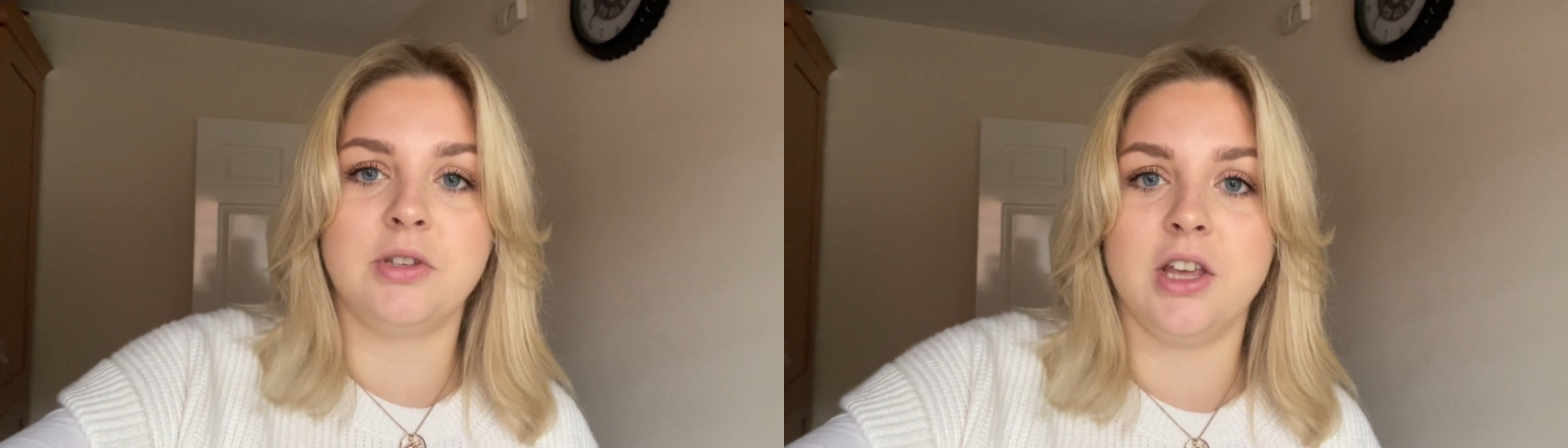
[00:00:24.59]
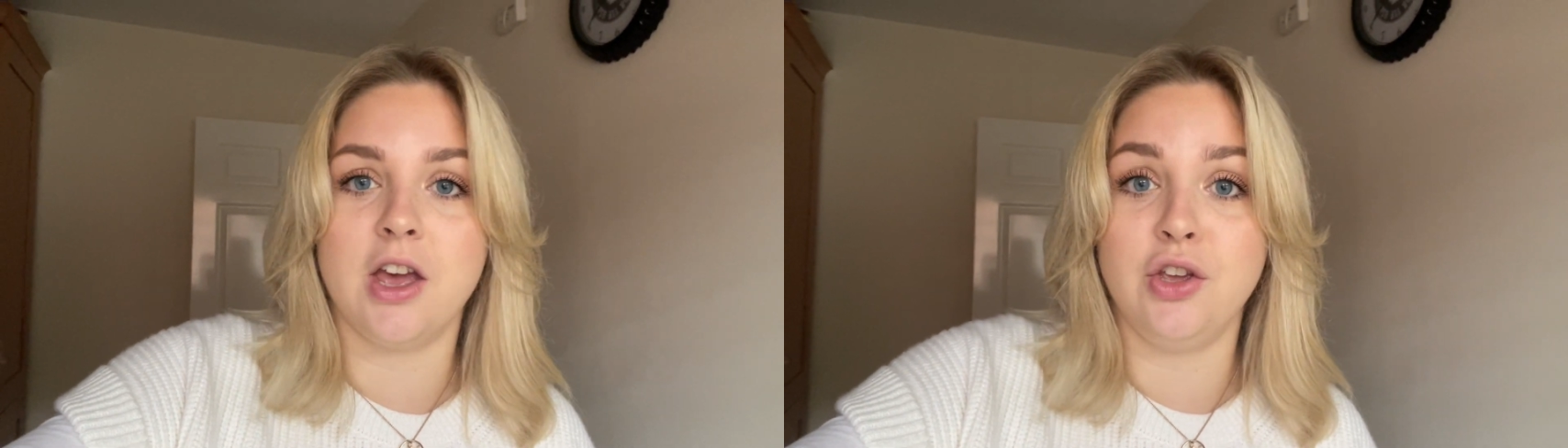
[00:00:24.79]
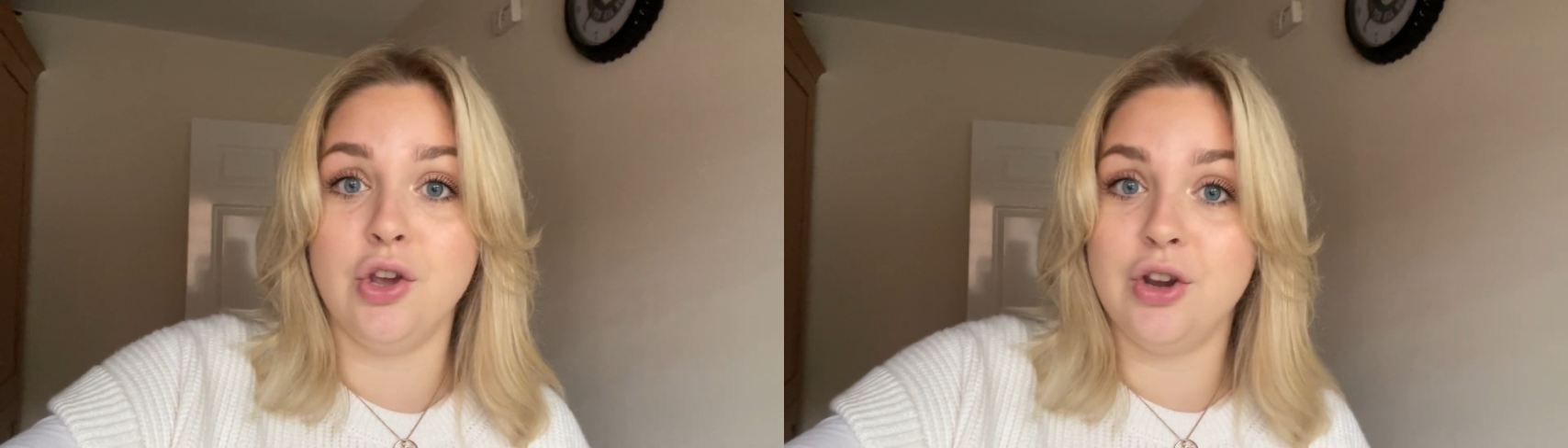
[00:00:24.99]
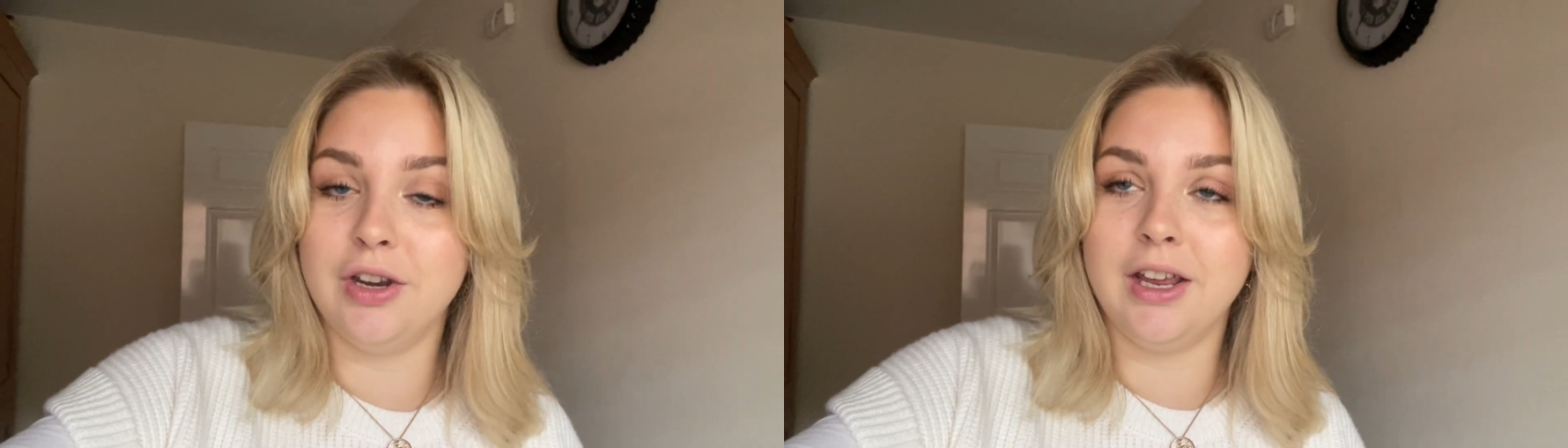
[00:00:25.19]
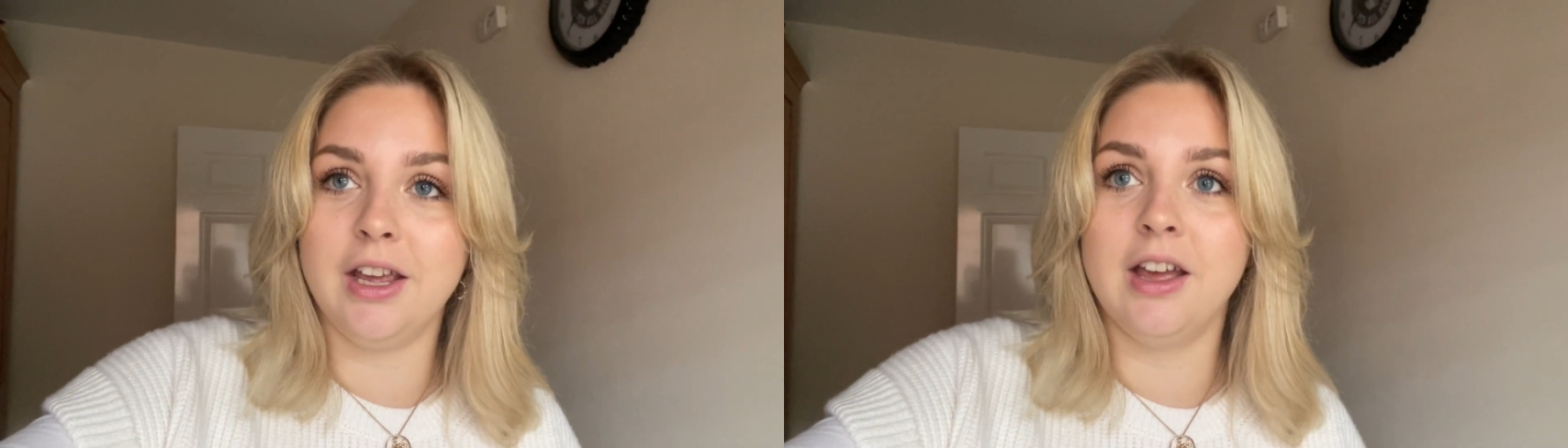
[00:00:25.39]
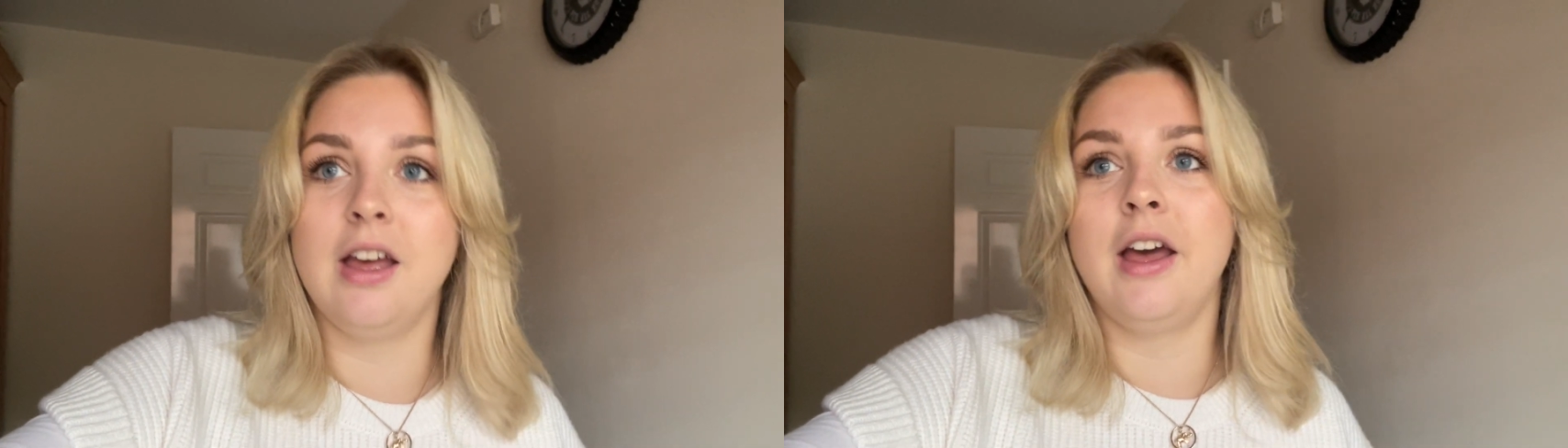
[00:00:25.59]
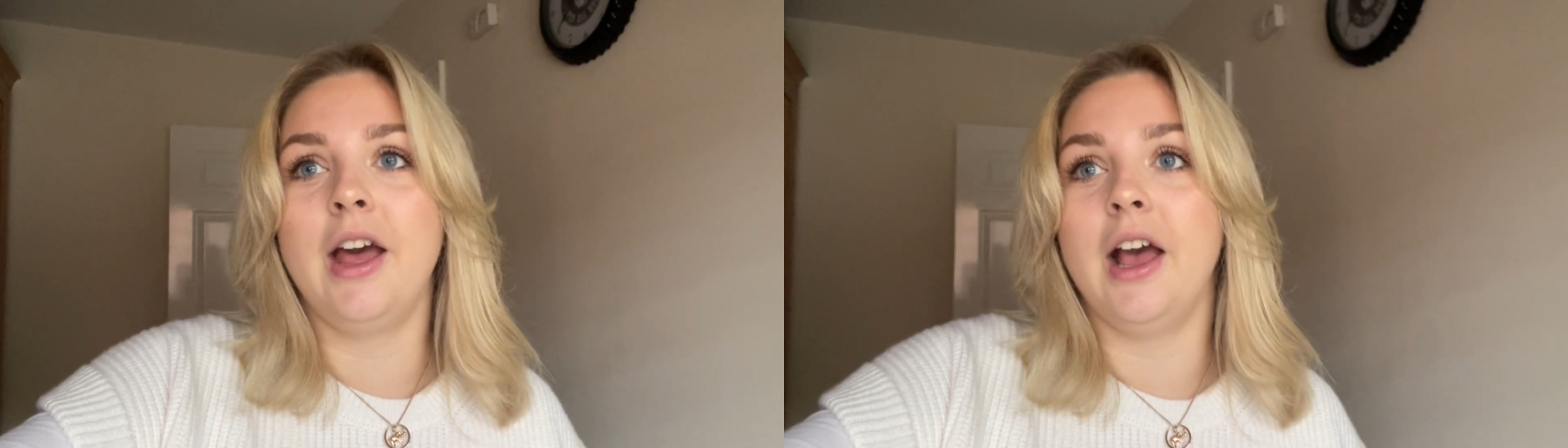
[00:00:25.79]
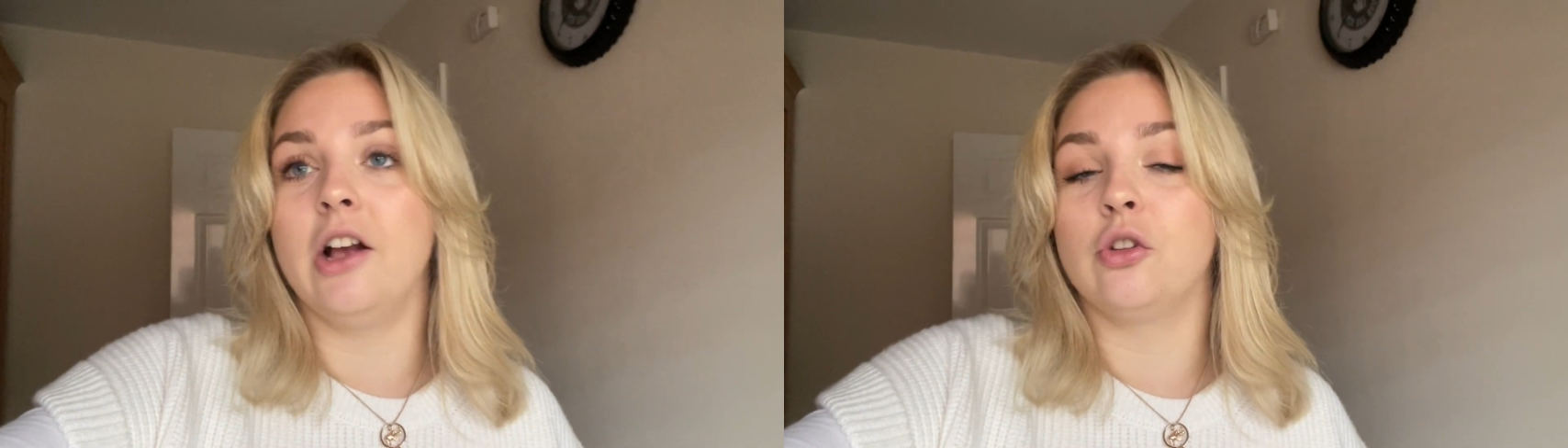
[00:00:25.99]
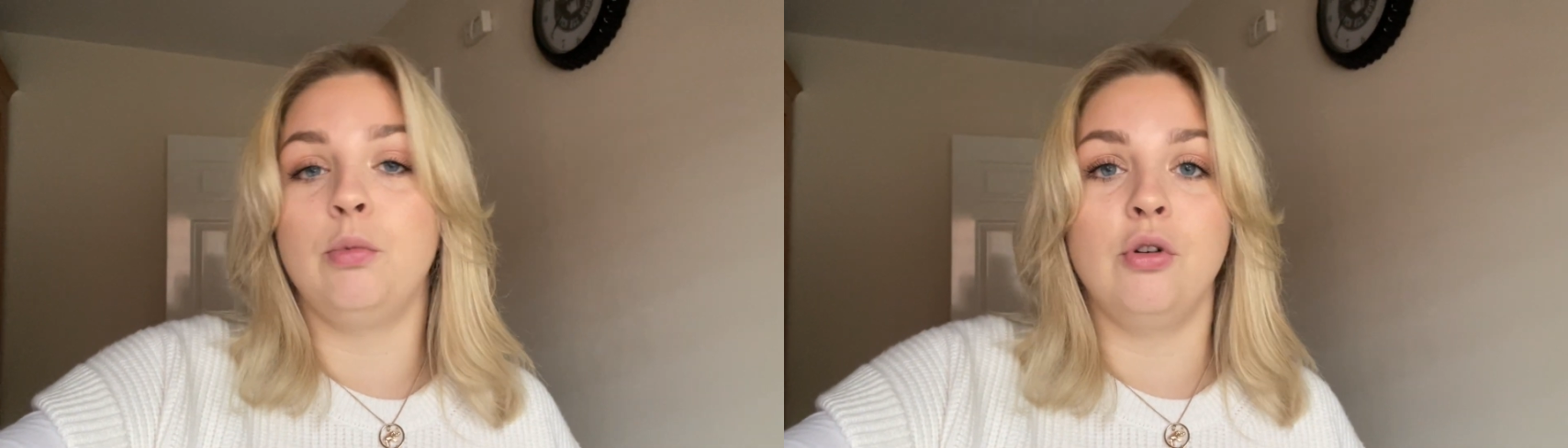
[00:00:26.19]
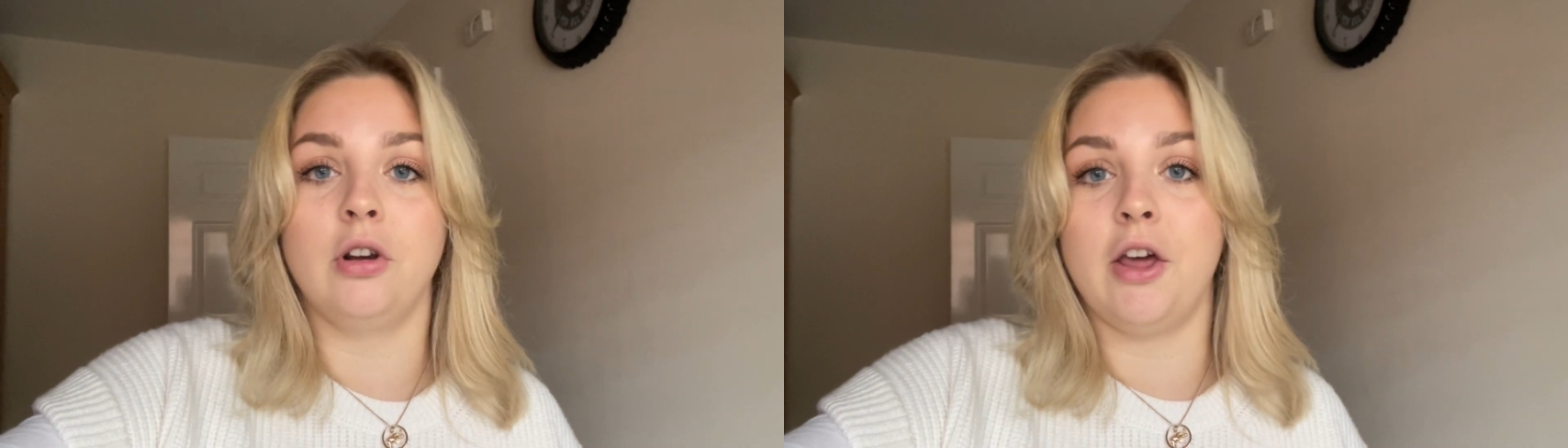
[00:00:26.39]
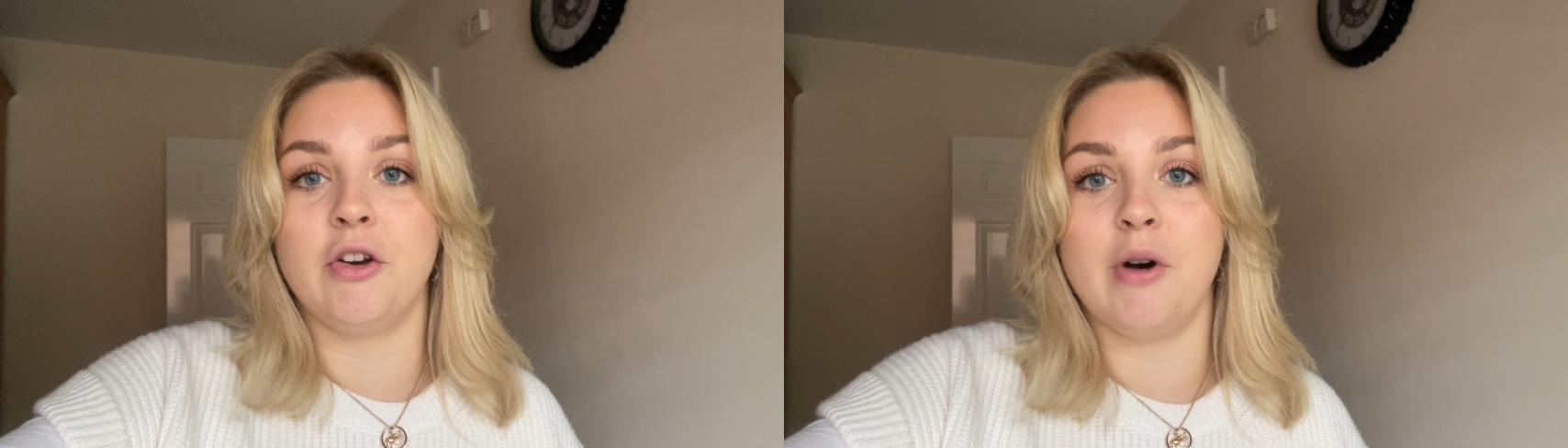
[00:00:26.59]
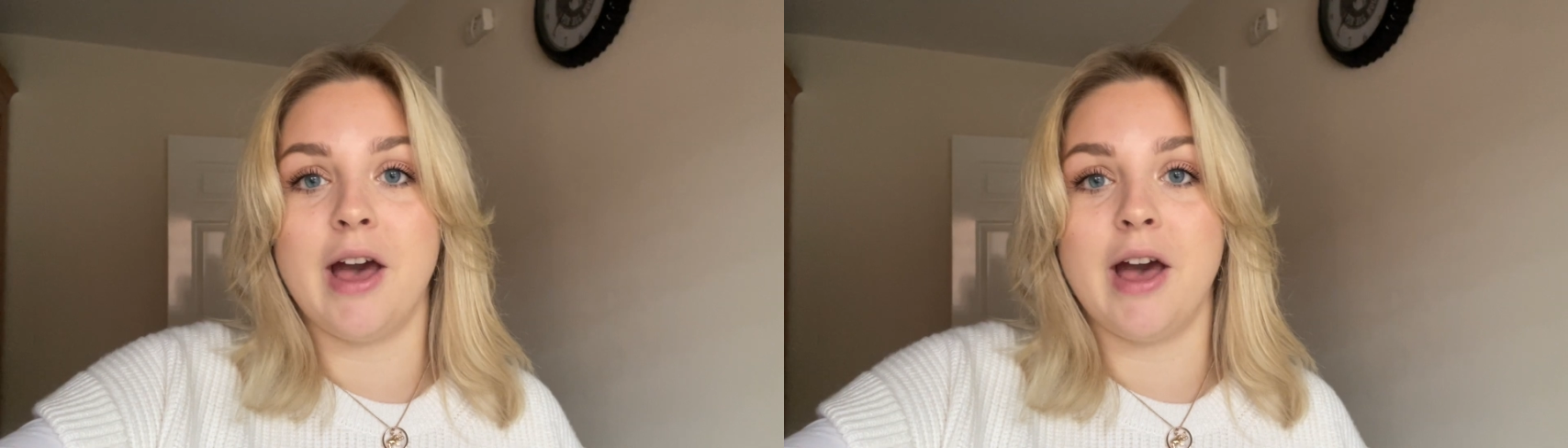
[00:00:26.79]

see her uni explore the local